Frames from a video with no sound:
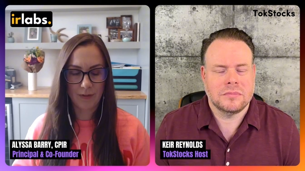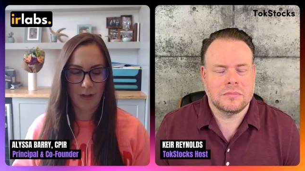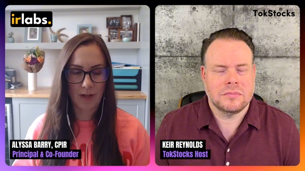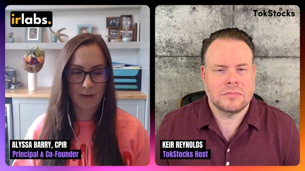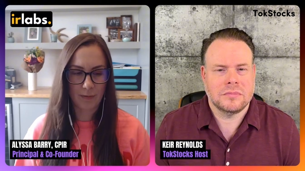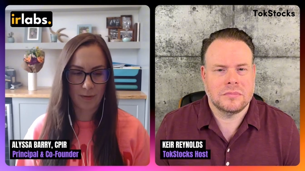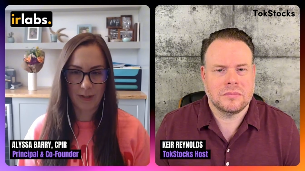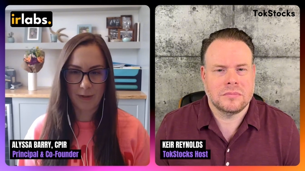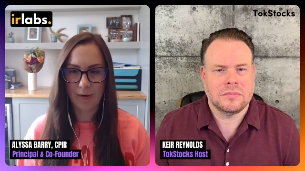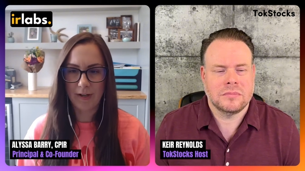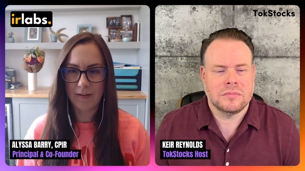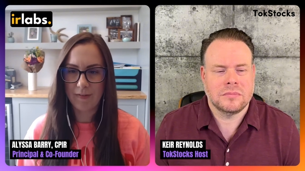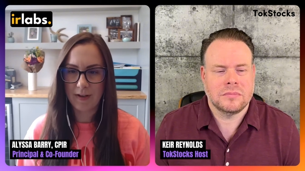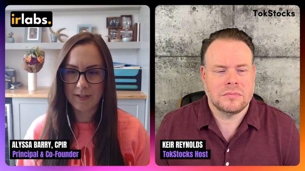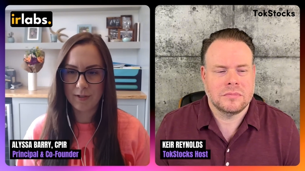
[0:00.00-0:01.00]
Speaker 1: of a lot of really great
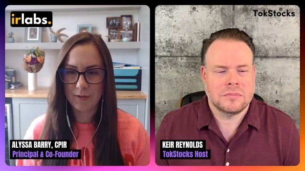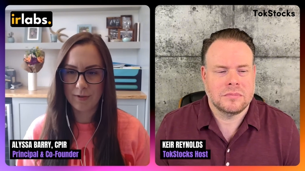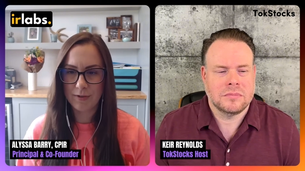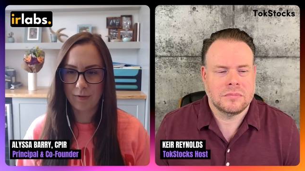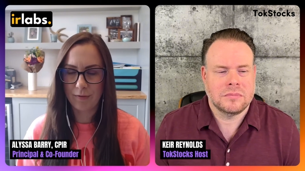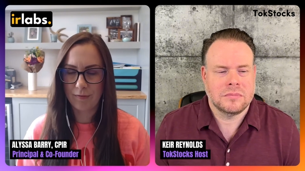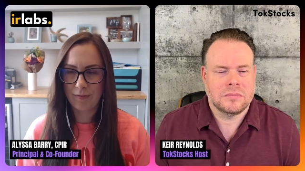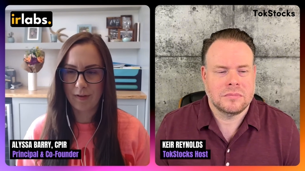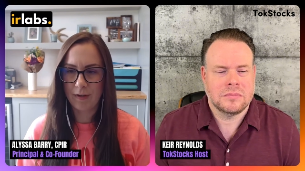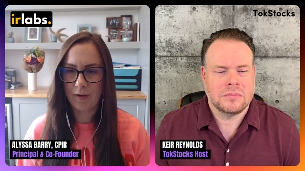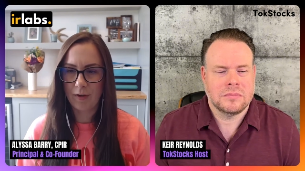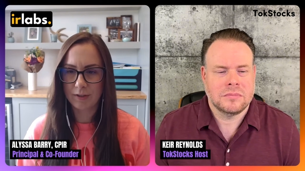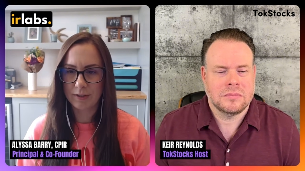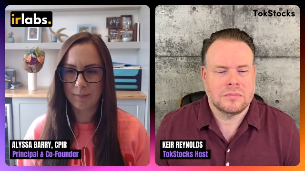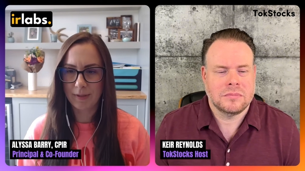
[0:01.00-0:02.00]
investors who uh,
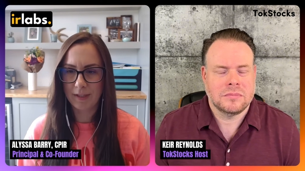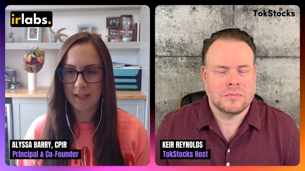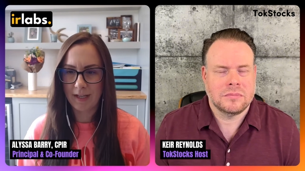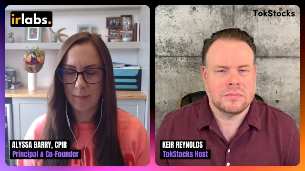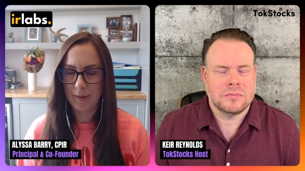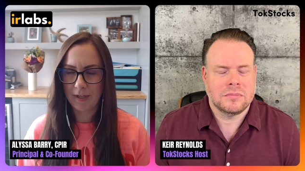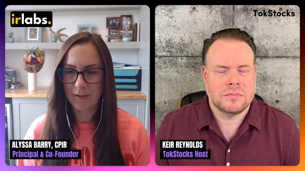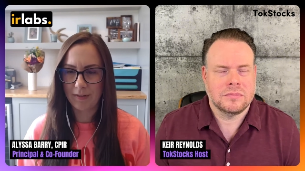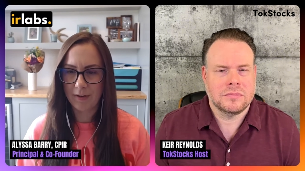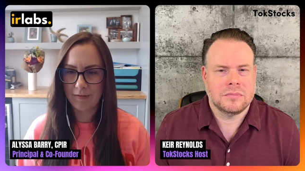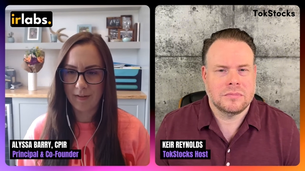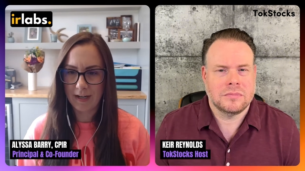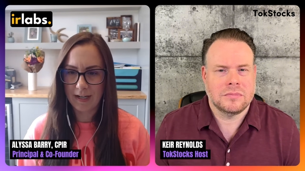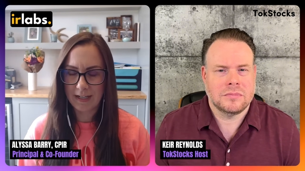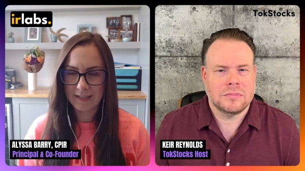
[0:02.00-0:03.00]
ultimately come in on their
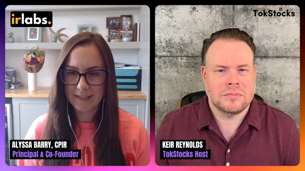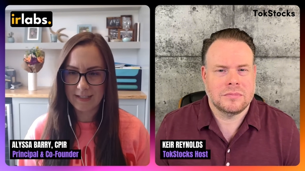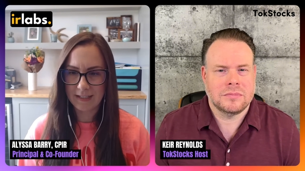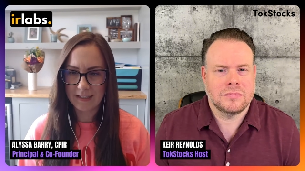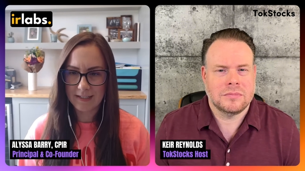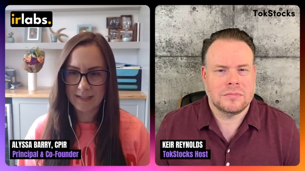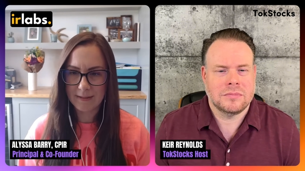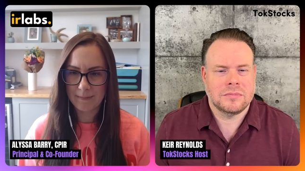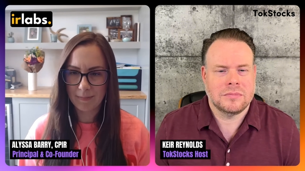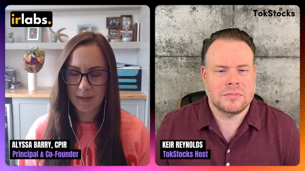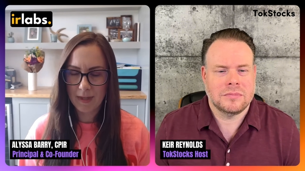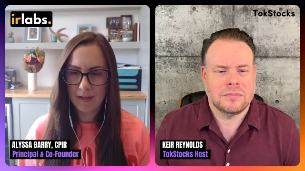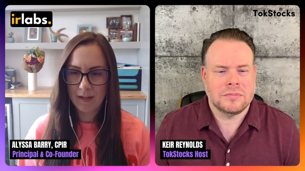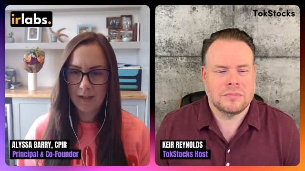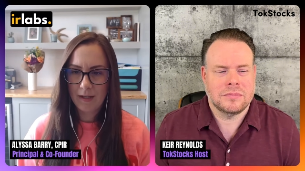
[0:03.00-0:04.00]
financings.
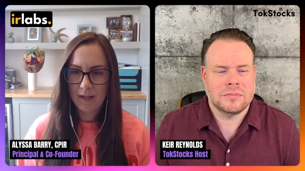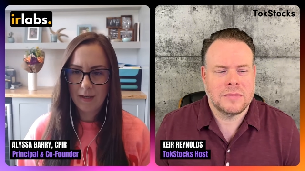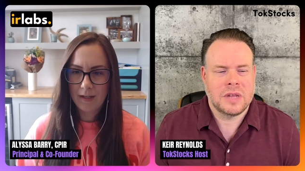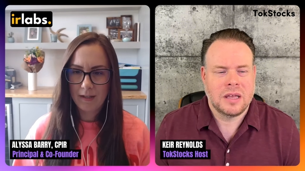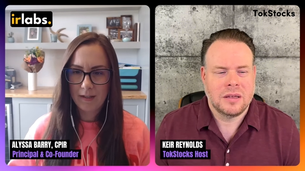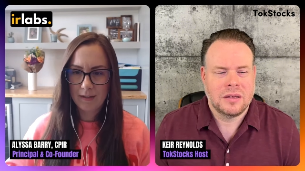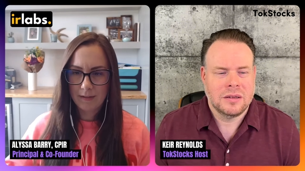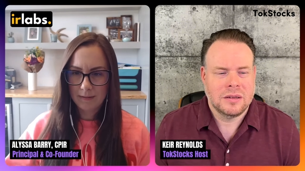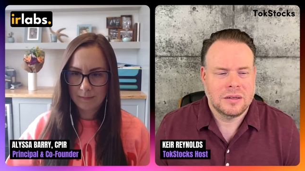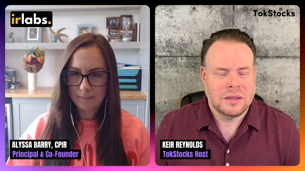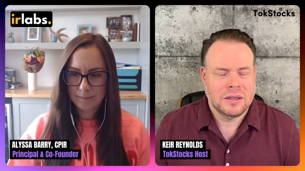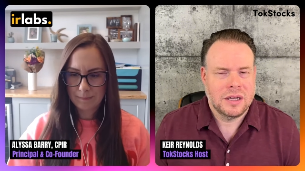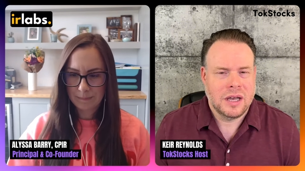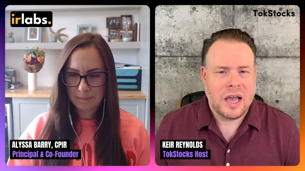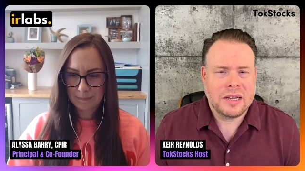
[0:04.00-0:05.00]

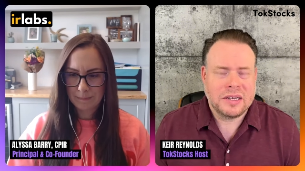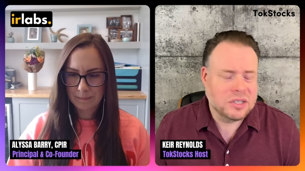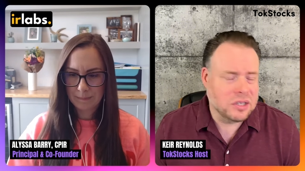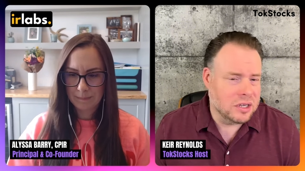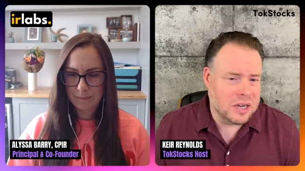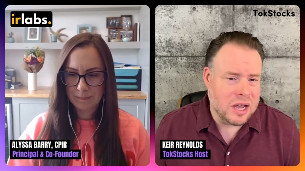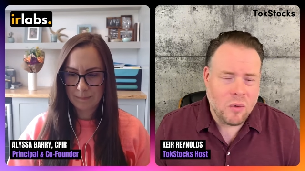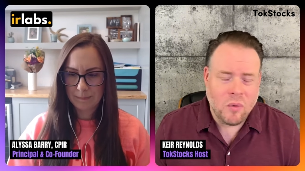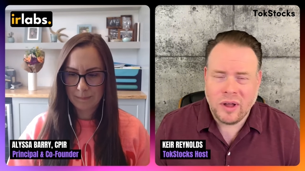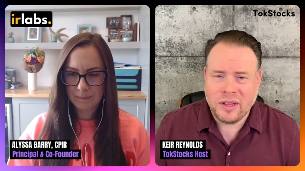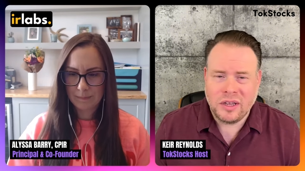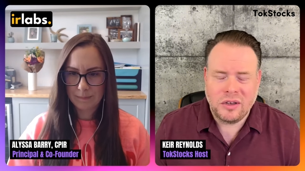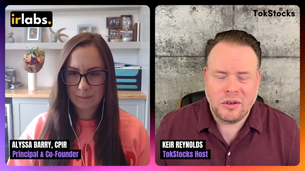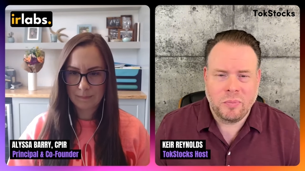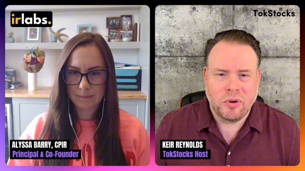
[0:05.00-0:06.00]
Speaker 2: Excellent. Now, one that
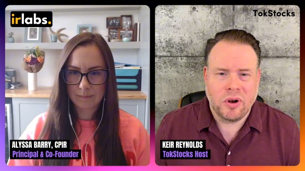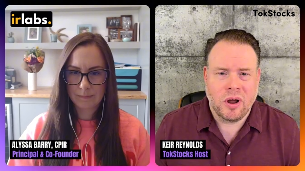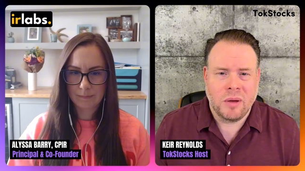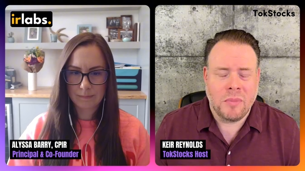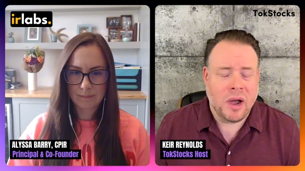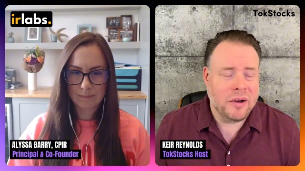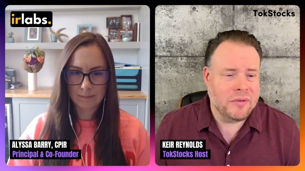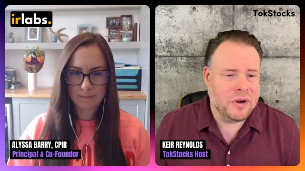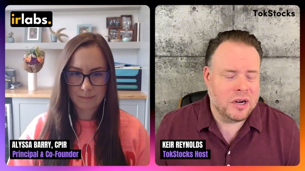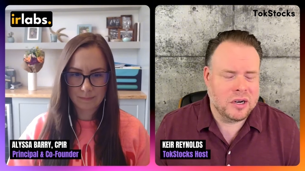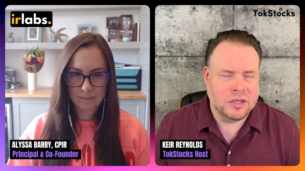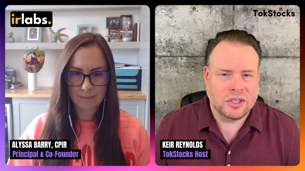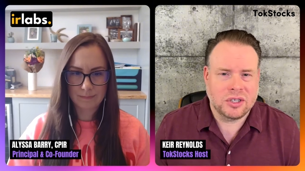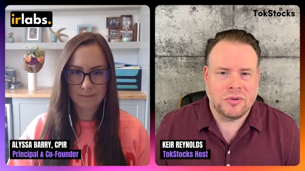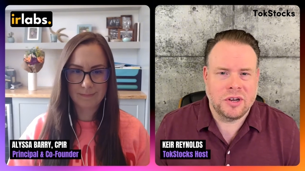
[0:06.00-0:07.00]
you put on my radar
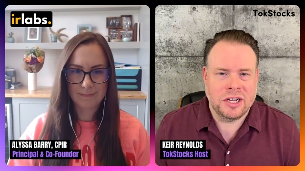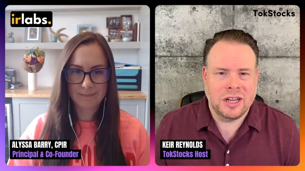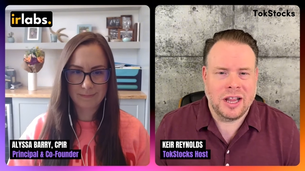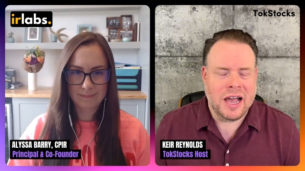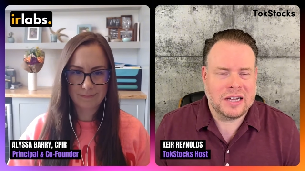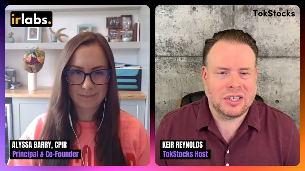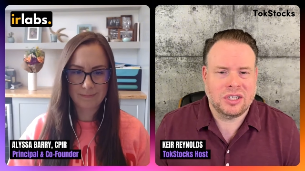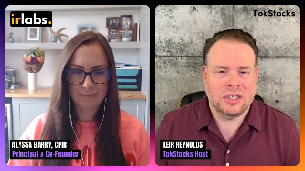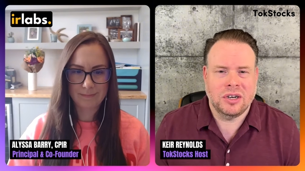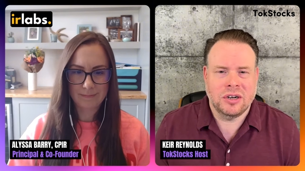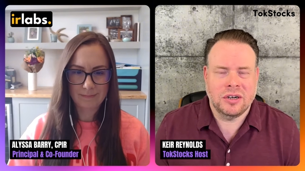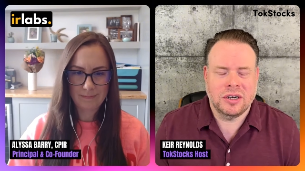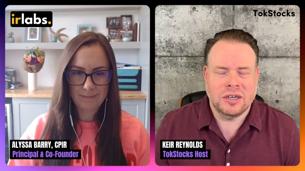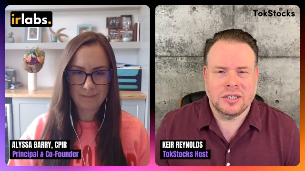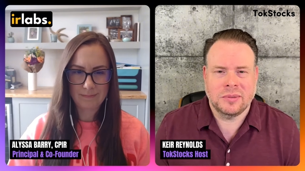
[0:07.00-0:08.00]
screen last year and
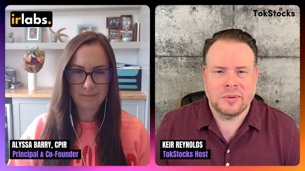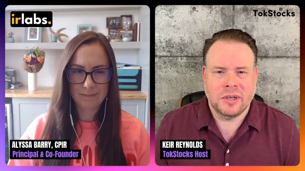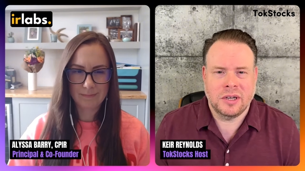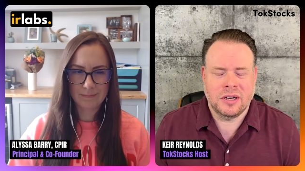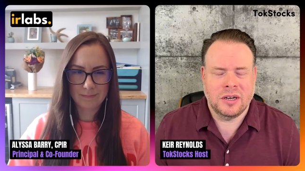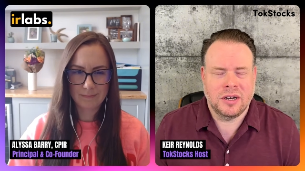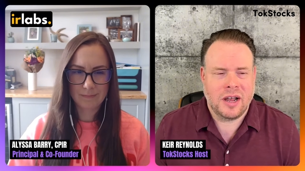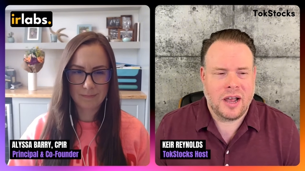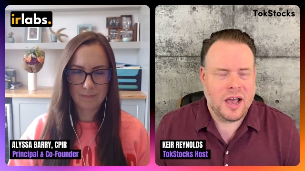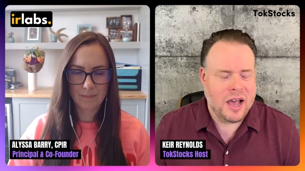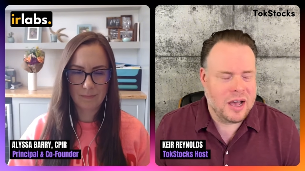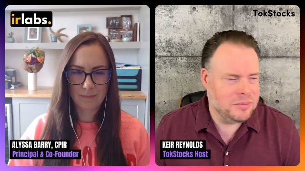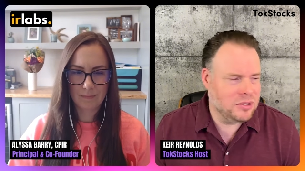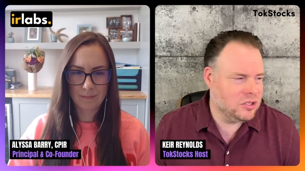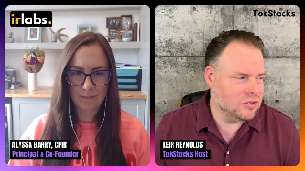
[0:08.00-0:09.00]
has been an
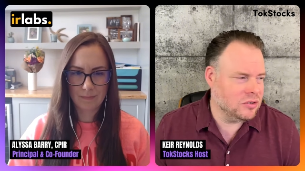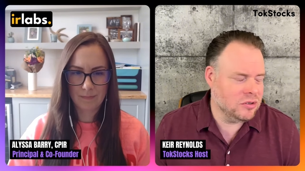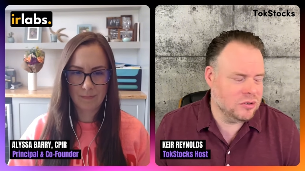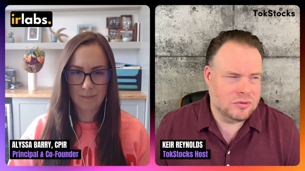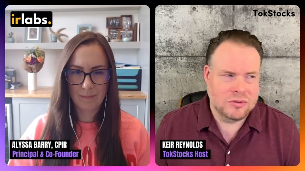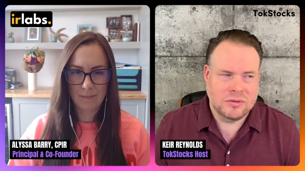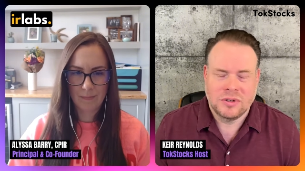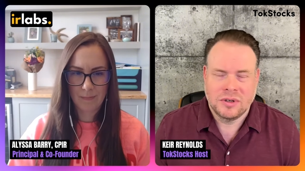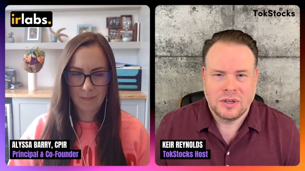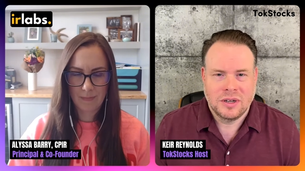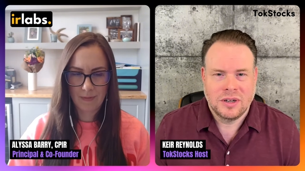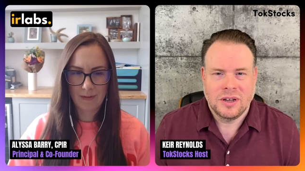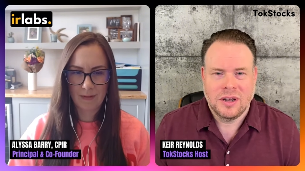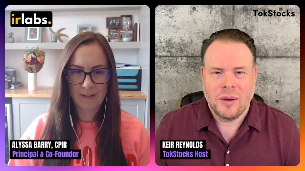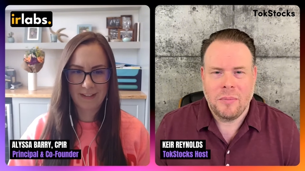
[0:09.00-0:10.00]
absolute
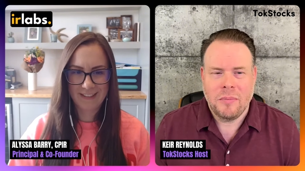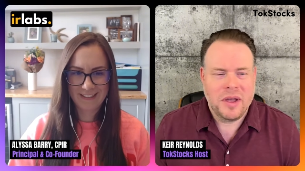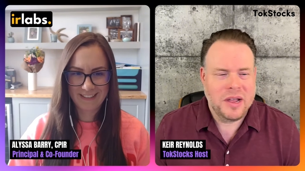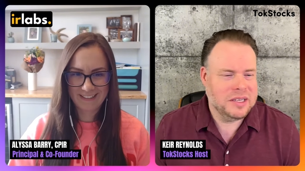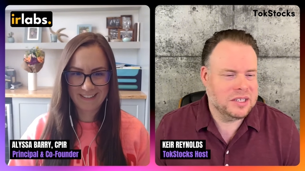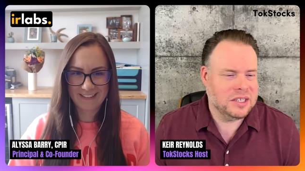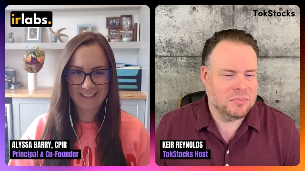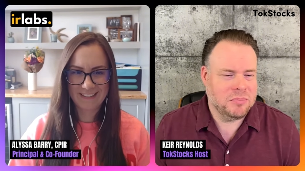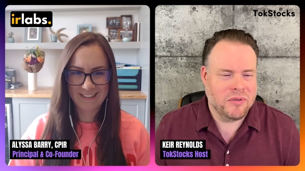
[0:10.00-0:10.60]
amazing